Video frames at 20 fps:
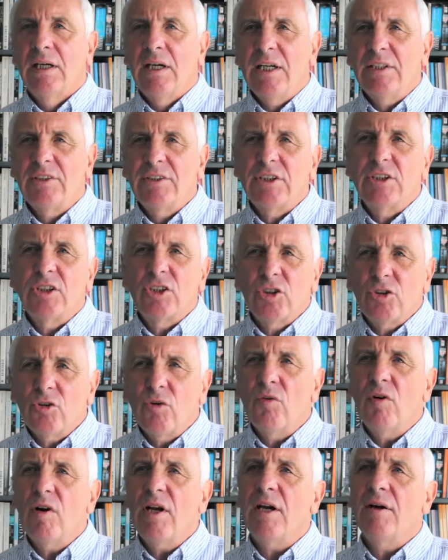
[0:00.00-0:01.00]
It's a
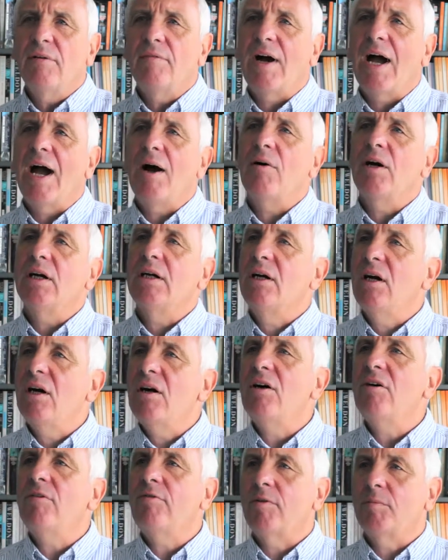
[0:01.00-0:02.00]
story of how a
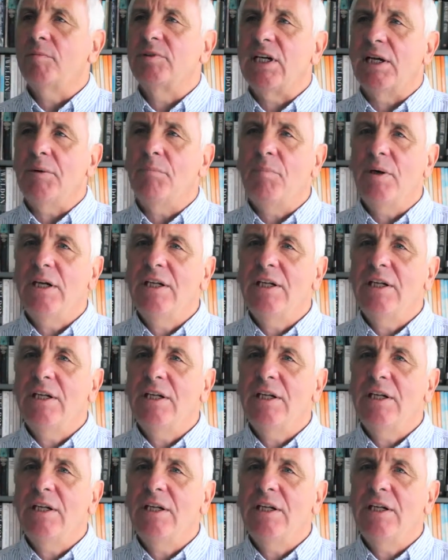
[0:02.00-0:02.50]
girl from St.